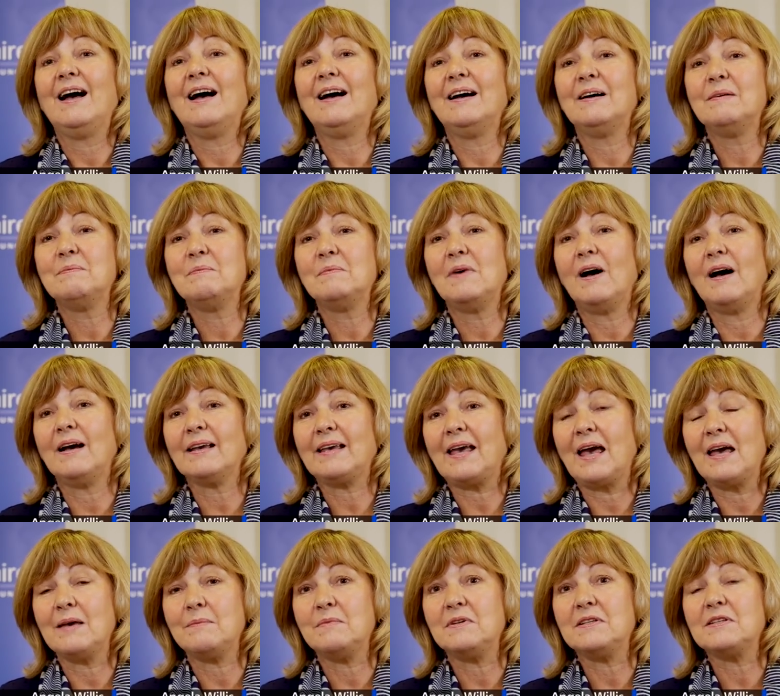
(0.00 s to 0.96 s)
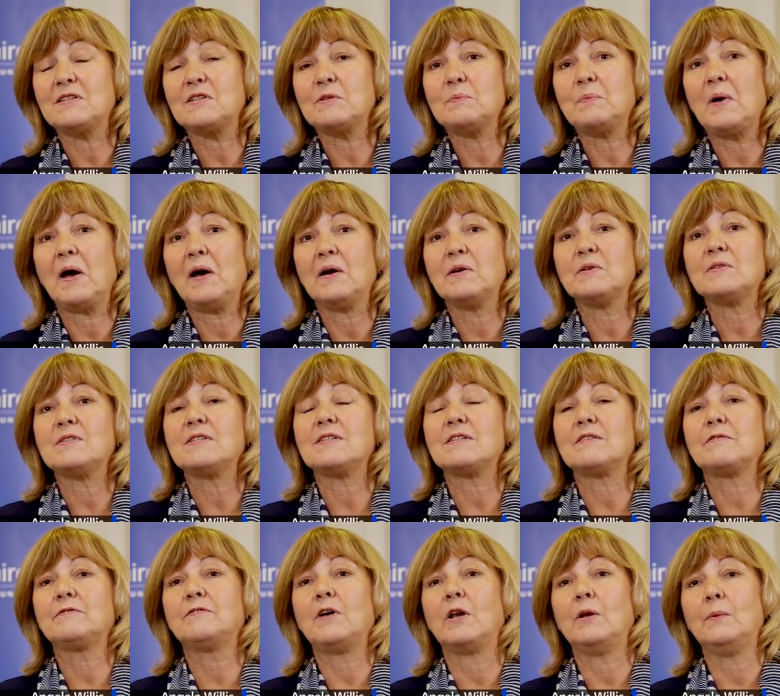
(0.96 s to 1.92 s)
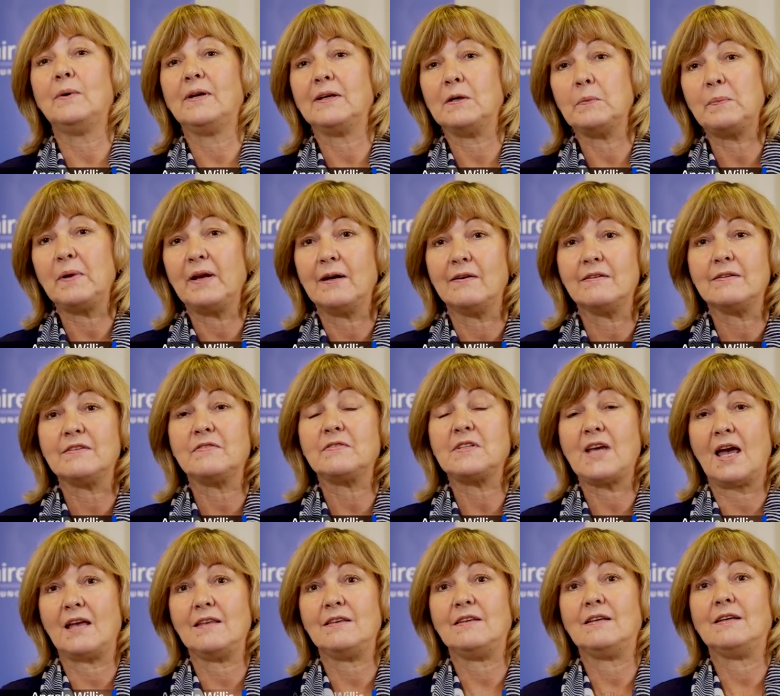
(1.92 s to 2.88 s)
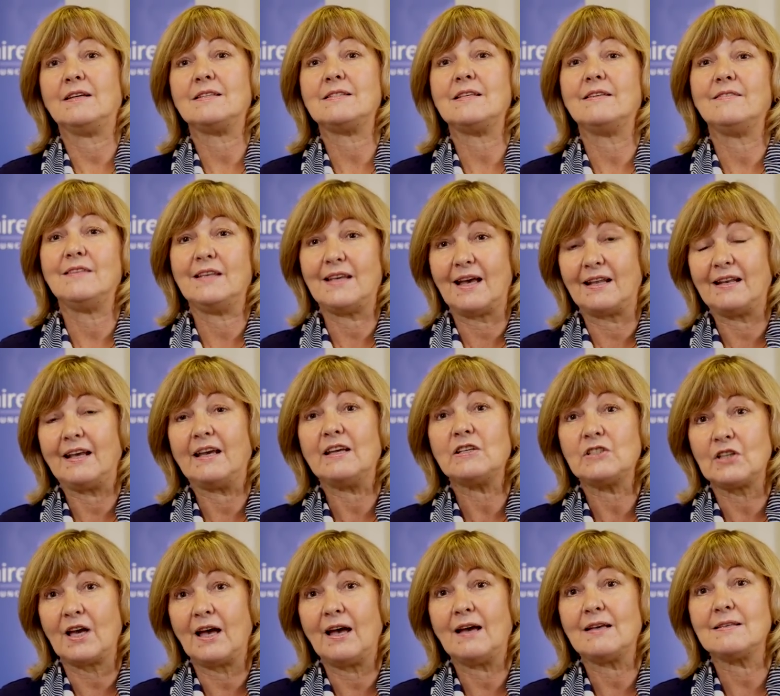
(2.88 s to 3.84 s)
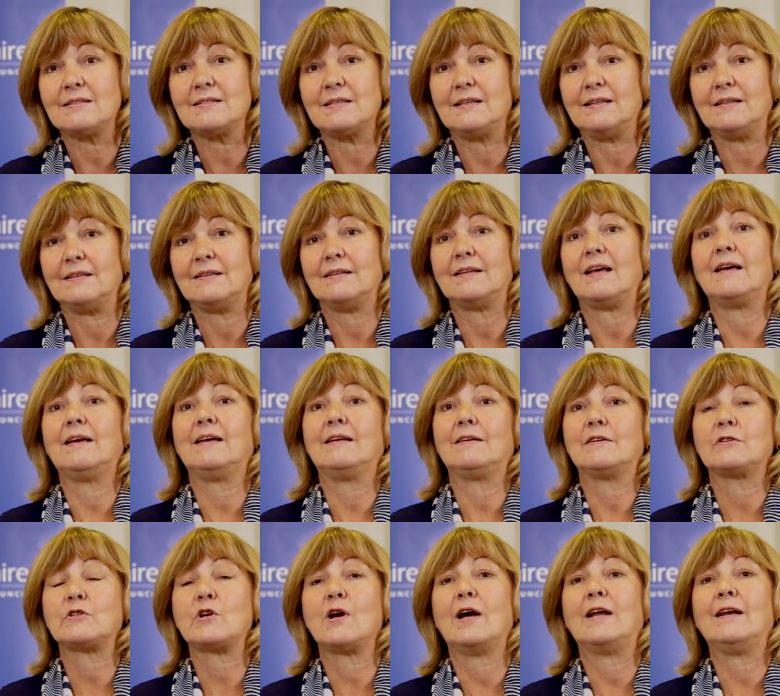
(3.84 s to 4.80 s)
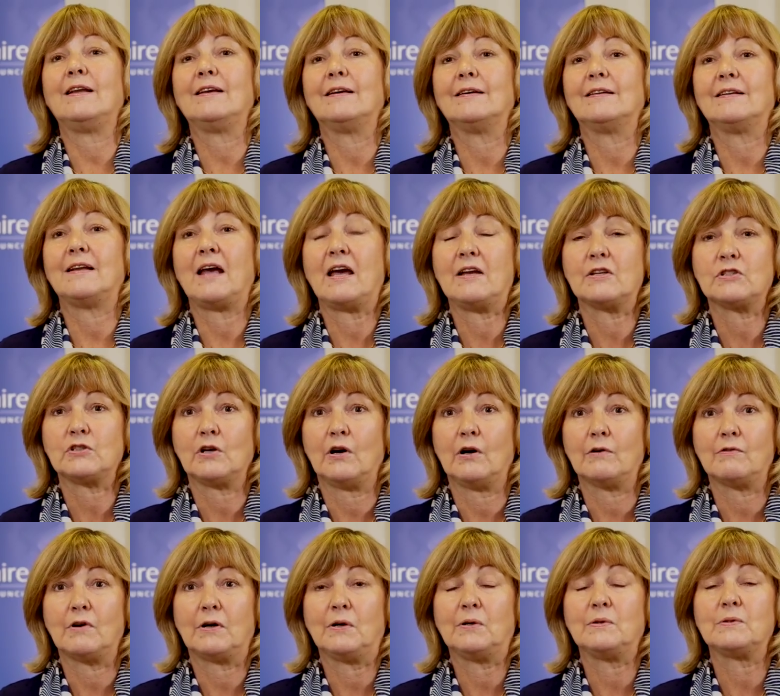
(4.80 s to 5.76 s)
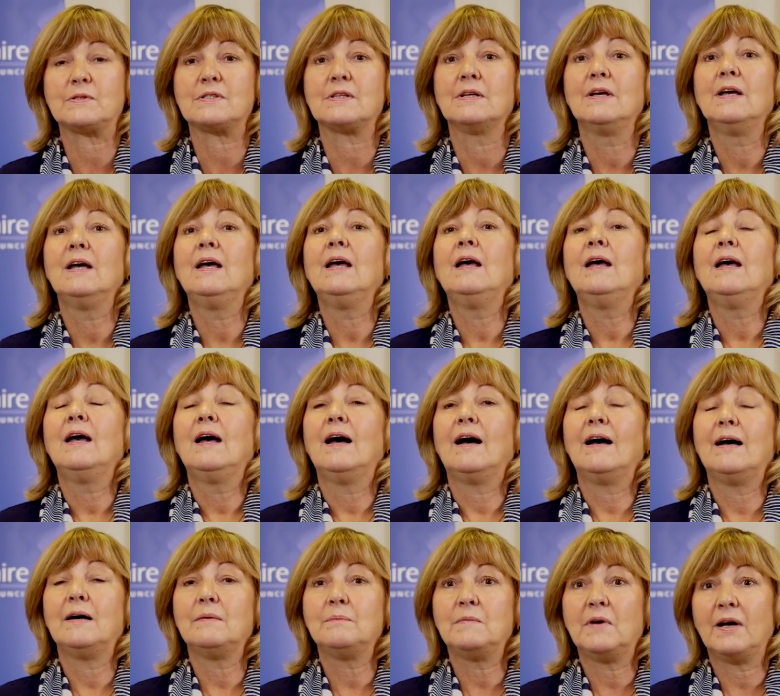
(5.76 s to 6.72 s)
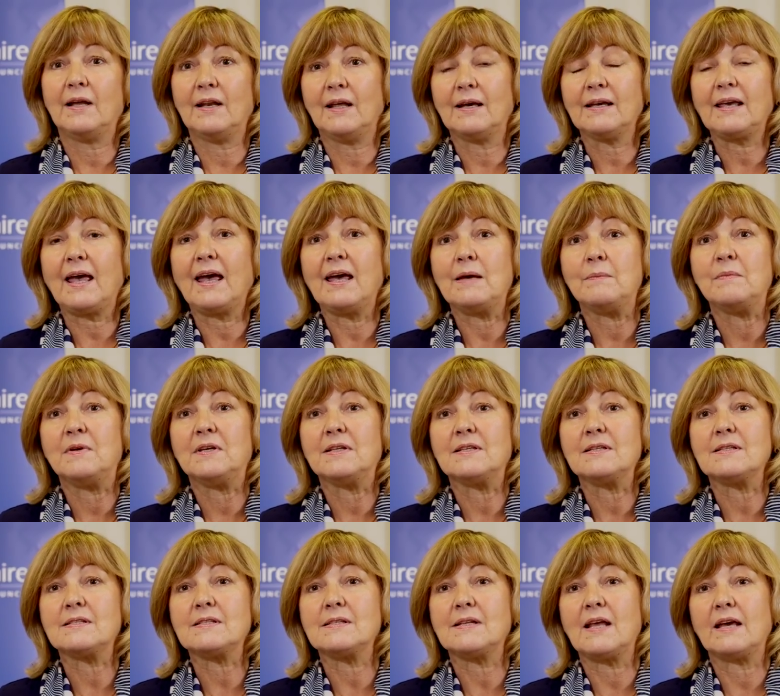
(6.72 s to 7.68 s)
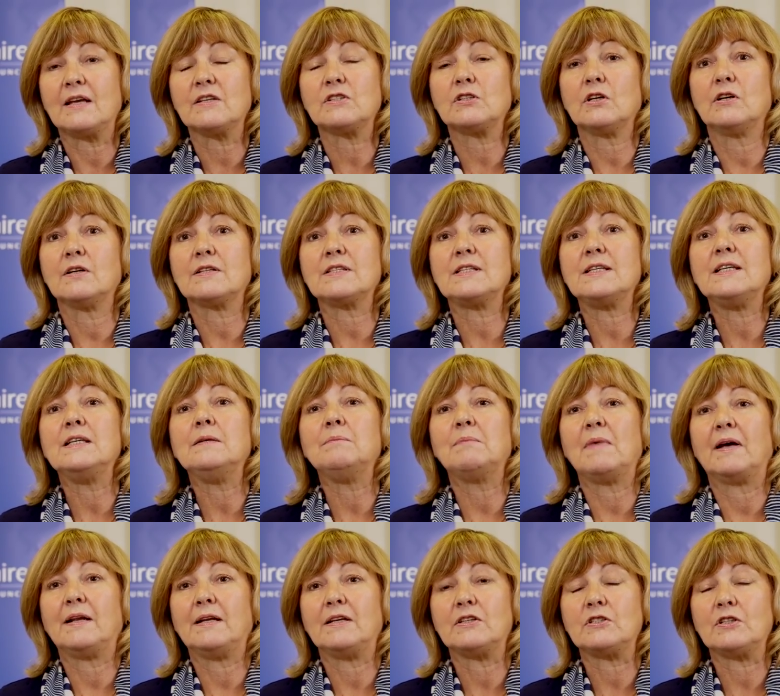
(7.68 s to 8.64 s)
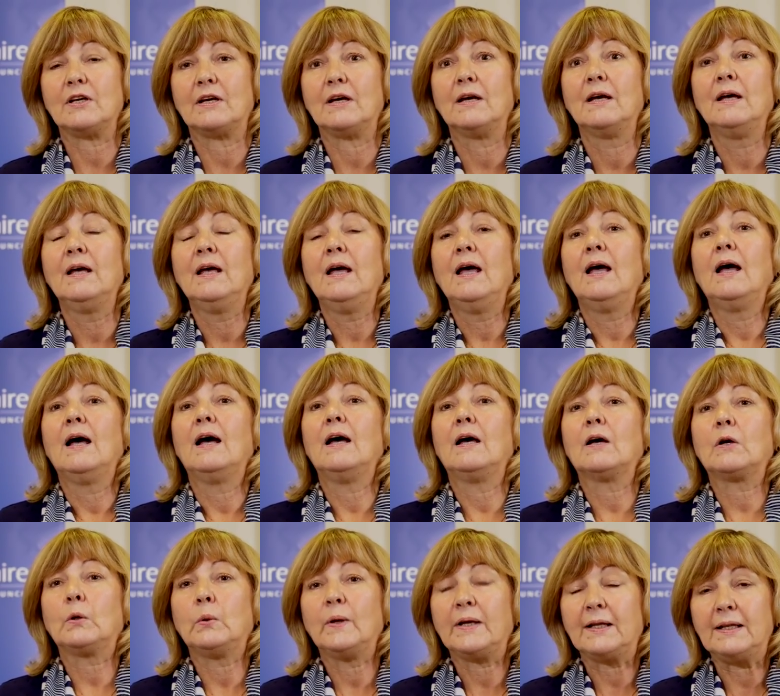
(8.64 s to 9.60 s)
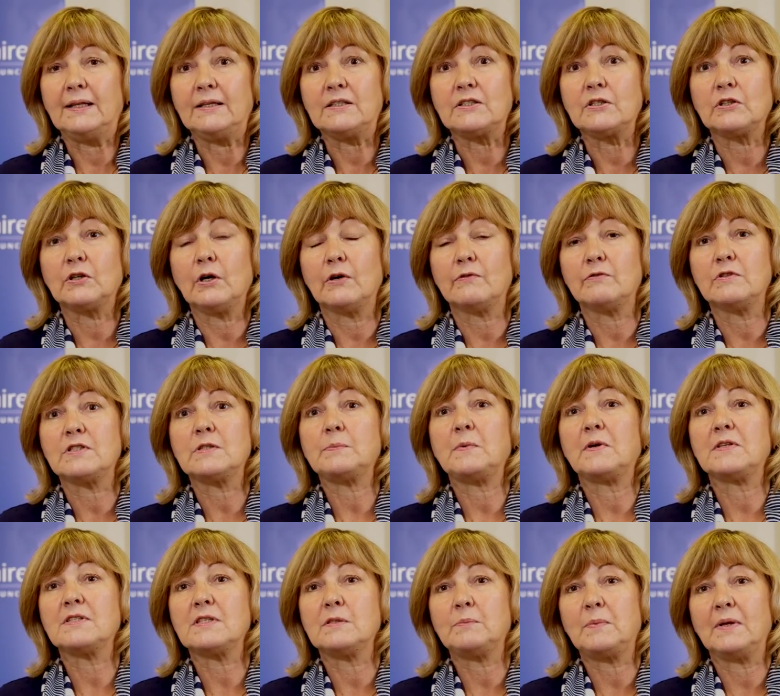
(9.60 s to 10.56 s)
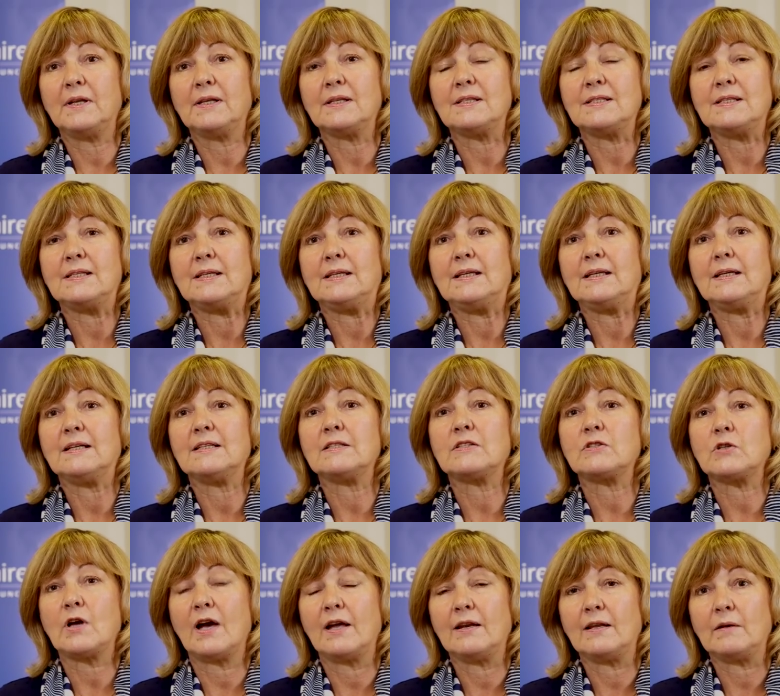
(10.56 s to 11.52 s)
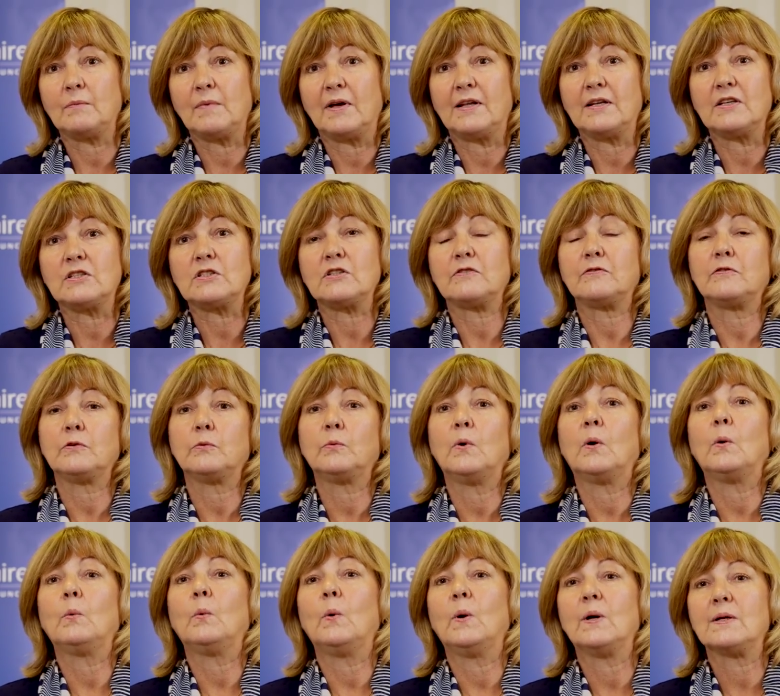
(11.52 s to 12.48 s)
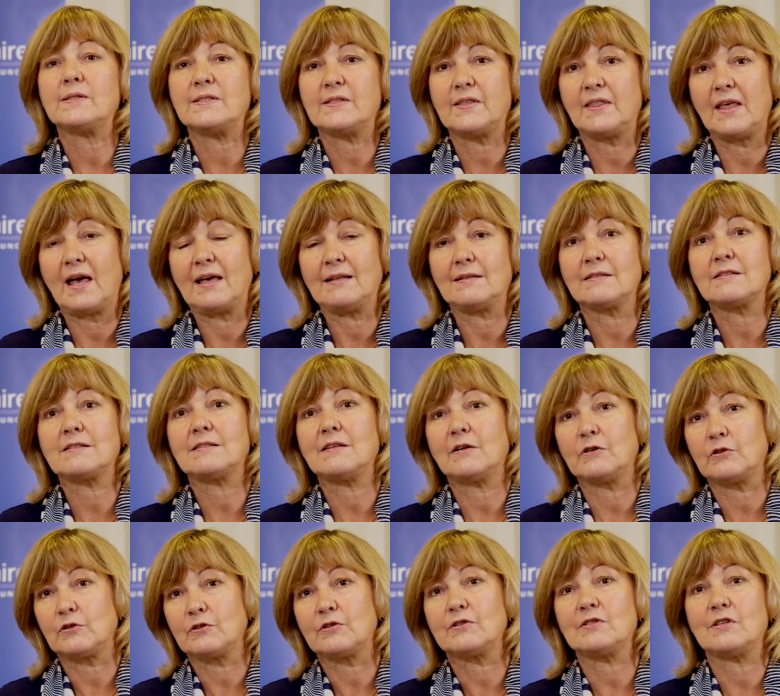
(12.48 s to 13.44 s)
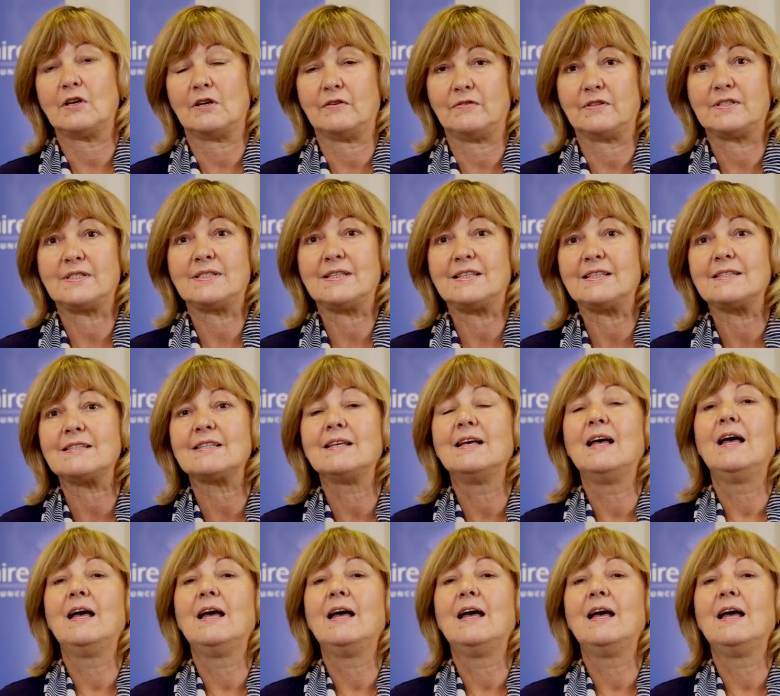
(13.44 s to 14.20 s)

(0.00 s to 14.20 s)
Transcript: I came into post following a period of 10 years in the NHS in training and HR roles. And I came in as an HR team manager, quickly took on responsibility as training manager for what was then social services.